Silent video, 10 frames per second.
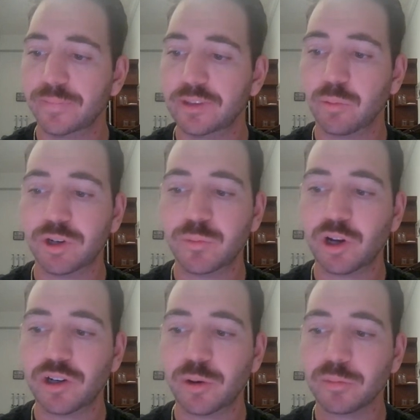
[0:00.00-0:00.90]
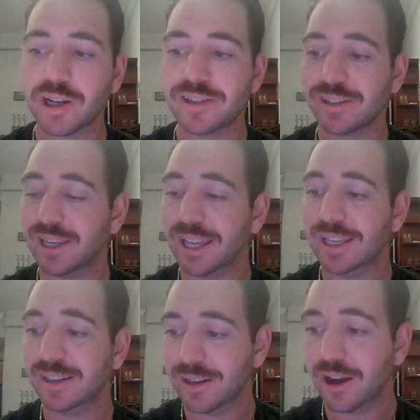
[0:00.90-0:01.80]
21 home runs
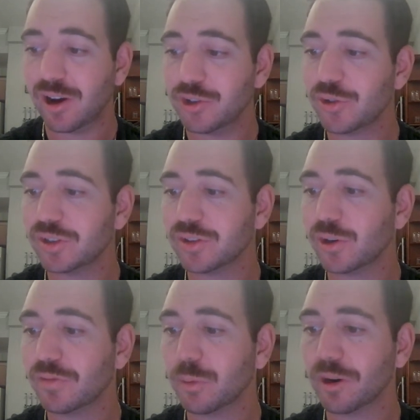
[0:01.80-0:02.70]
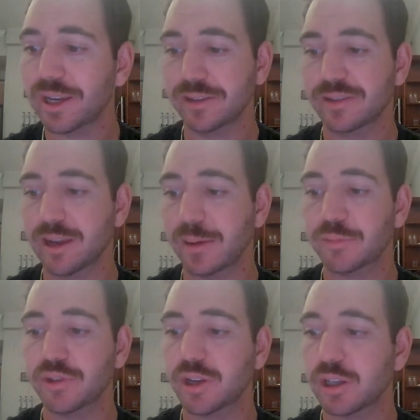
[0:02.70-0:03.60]
in 134 hits. I'm
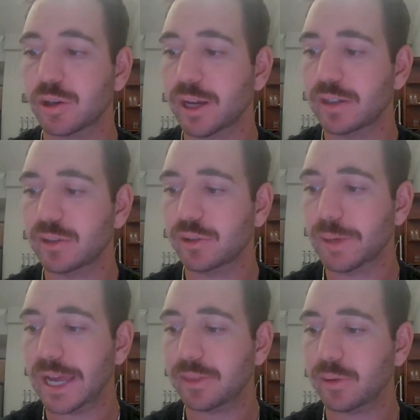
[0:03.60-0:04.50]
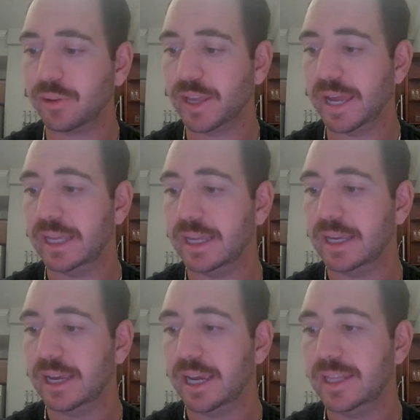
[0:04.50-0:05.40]
just going to go ahead and do the math on that.
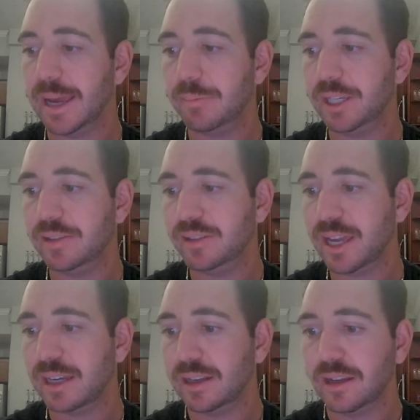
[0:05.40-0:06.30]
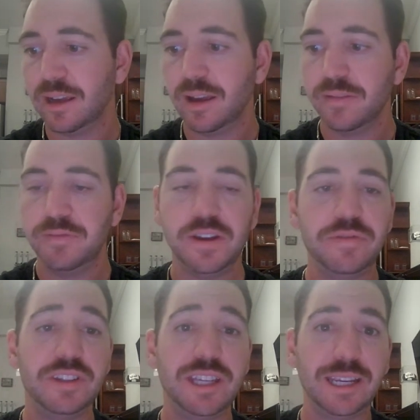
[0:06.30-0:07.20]
And that means that
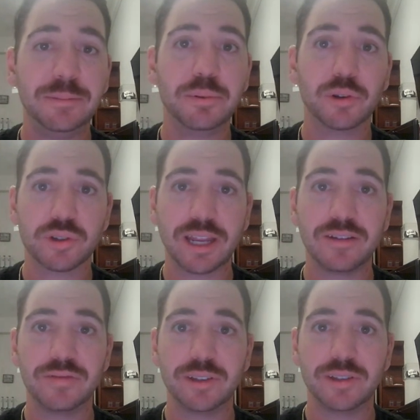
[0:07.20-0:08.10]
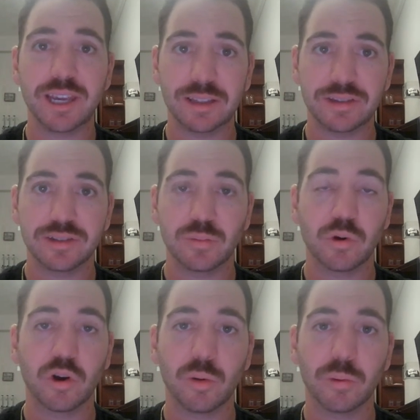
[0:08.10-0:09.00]
15% of his hits
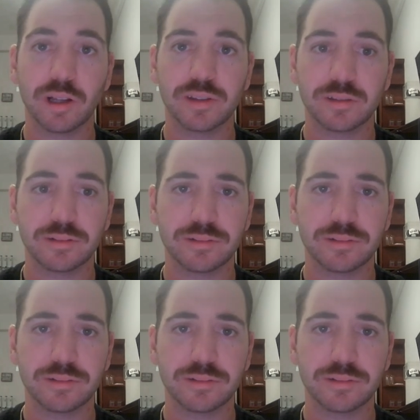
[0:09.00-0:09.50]
were home runs.